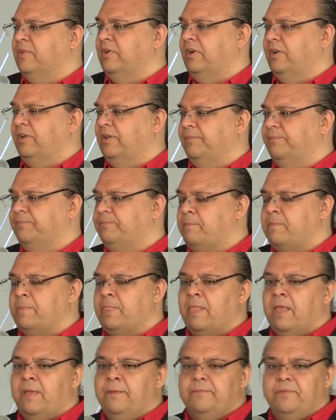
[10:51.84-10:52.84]
Right?
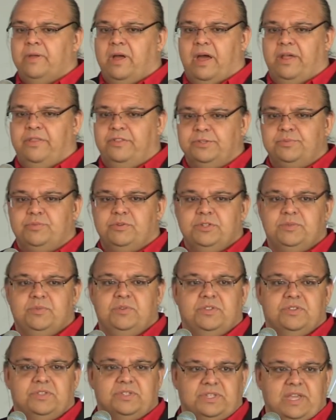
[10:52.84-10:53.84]
And this brings me
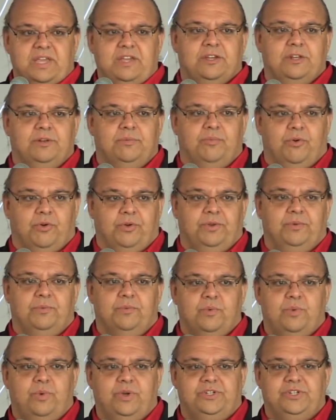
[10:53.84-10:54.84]
to the second point,
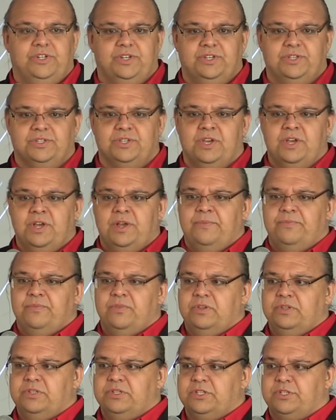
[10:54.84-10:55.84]
which is
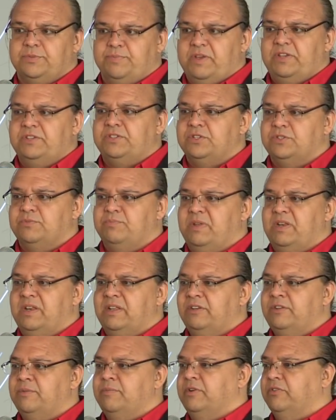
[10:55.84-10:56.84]
space has been
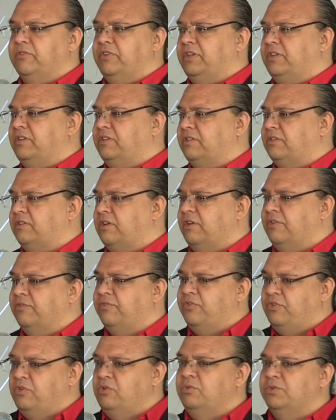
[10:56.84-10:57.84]
intimately
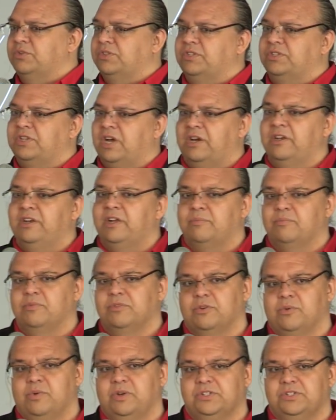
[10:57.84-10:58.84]
confused and tied up with
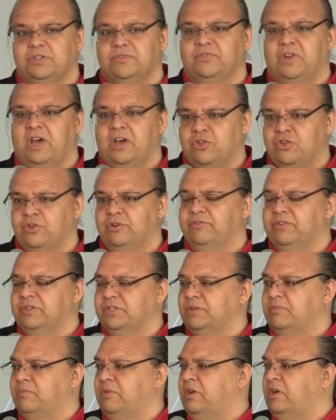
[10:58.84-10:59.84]
the question of
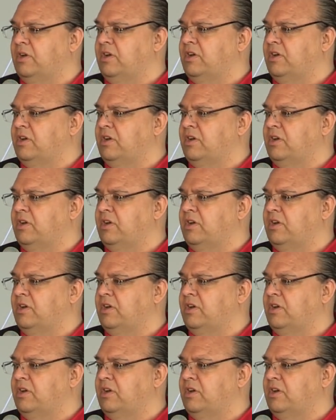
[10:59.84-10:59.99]
nationalism.